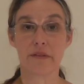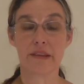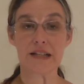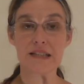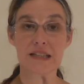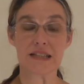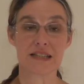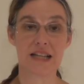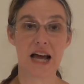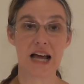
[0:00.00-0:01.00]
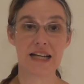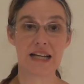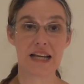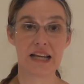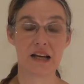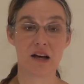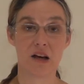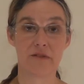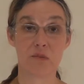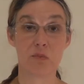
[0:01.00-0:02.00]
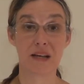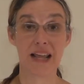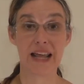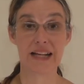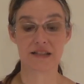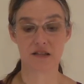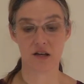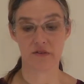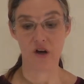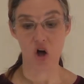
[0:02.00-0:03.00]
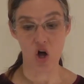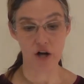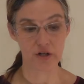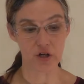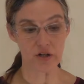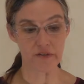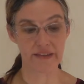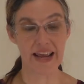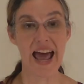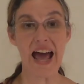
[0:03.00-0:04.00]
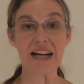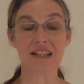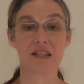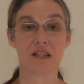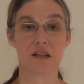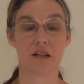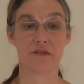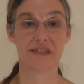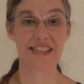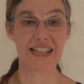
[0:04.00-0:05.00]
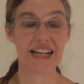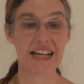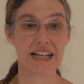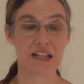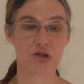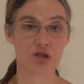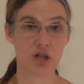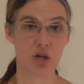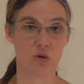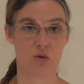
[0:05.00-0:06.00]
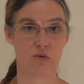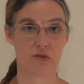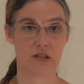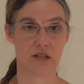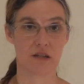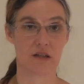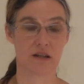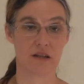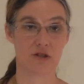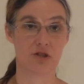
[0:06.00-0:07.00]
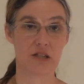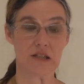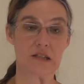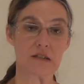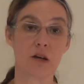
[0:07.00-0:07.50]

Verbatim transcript: this is the idea of a place of honor. The act of sitting shows that Jesus